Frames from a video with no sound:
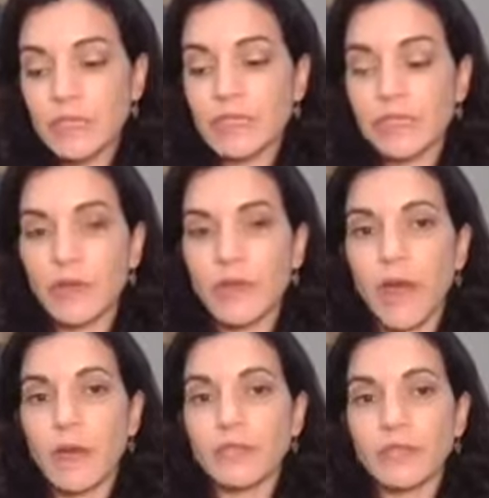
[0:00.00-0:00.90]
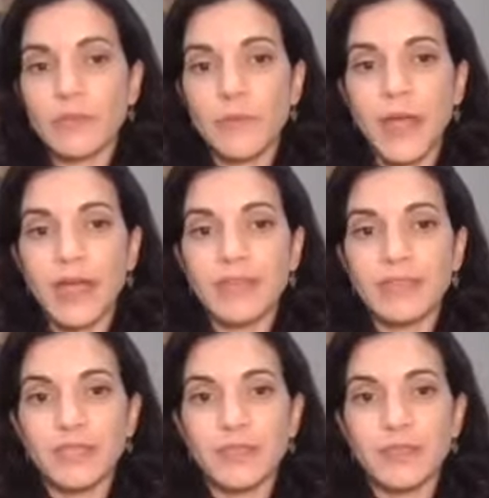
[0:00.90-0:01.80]
And so that was a good way
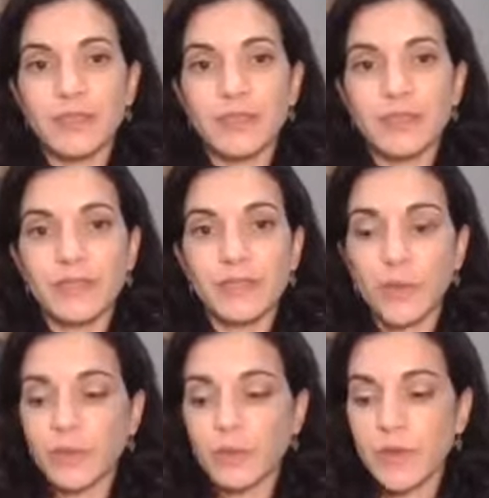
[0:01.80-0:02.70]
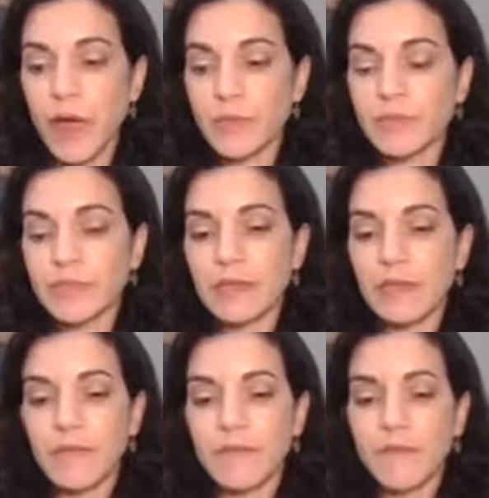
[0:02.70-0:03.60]
to use the soap scraps
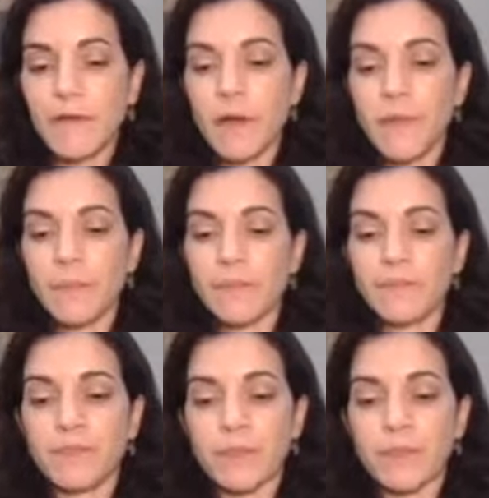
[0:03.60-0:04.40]
from